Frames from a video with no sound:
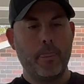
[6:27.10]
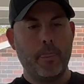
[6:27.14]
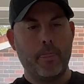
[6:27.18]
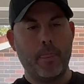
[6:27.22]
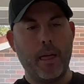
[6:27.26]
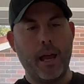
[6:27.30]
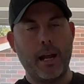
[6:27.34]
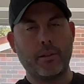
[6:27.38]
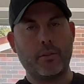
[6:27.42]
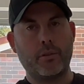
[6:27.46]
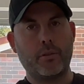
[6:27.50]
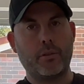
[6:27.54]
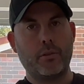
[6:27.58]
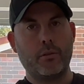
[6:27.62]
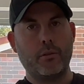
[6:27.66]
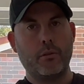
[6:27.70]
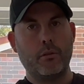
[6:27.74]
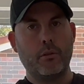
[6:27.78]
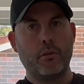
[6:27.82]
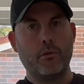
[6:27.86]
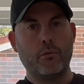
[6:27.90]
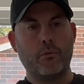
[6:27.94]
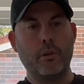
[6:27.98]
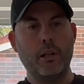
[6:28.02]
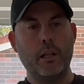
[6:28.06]
that's
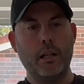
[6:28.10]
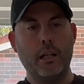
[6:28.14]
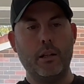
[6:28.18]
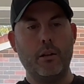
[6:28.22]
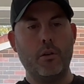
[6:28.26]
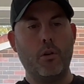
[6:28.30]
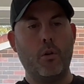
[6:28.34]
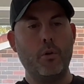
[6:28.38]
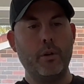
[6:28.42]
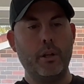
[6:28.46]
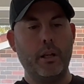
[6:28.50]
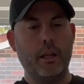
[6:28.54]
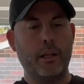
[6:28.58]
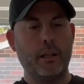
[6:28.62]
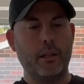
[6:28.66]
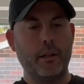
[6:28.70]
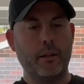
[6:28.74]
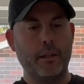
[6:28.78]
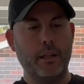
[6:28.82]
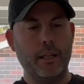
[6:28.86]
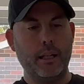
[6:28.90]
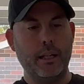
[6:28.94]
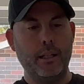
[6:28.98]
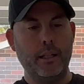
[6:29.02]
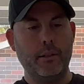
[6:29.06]
really all you're
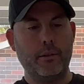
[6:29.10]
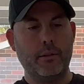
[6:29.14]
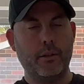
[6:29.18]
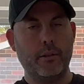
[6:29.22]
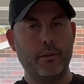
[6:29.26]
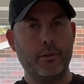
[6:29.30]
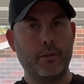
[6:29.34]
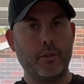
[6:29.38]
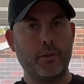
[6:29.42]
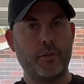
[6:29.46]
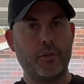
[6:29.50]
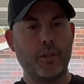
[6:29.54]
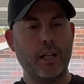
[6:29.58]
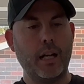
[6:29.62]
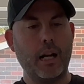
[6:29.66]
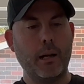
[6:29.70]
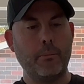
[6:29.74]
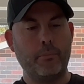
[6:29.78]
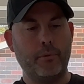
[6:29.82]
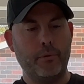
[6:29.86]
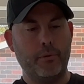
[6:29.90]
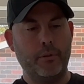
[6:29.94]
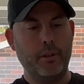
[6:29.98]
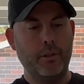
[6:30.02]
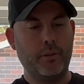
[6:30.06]
going to need to set
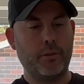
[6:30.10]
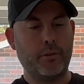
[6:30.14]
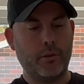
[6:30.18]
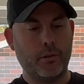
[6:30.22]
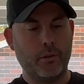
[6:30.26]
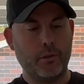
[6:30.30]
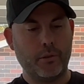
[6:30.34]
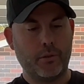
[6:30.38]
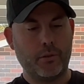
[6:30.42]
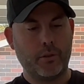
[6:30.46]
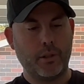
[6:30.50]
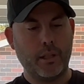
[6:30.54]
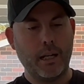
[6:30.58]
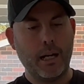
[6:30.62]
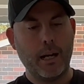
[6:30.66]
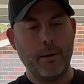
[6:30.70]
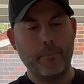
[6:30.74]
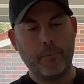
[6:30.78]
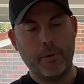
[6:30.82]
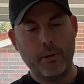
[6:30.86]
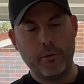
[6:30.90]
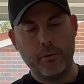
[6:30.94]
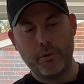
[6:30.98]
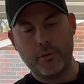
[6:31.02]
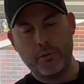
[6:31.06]
up with this sort of
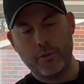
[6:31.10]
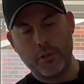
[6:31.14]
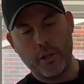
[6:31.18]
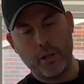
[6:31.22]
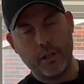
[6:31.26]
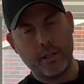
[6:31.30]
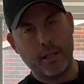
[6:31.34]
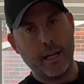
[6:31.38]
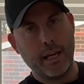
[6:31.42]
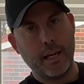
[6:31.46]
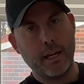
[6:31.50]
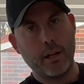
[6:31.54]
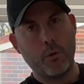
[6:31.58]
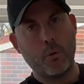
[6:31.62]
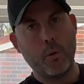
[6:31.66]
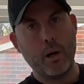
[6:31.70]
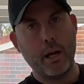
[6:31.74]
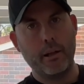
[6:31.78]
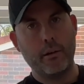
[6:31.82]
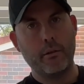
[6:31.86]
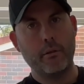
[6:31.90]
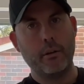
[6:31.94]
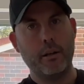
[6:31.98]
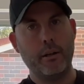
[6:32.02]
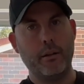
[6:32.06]
setup. There is no
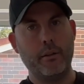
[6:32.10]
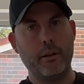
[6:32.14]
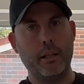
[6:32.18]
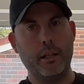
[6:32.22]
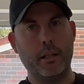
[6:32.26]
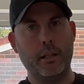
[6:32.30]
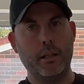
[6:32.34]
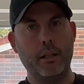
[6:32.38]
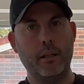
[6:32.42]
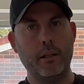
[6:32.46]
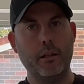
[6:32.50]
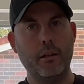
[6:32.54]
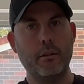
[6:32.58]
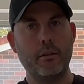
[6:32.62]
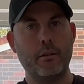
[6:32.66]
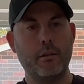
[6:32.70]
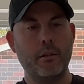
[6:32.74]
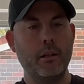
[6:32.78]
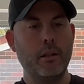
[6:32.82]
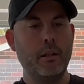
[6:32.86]
counterweight or anything in it.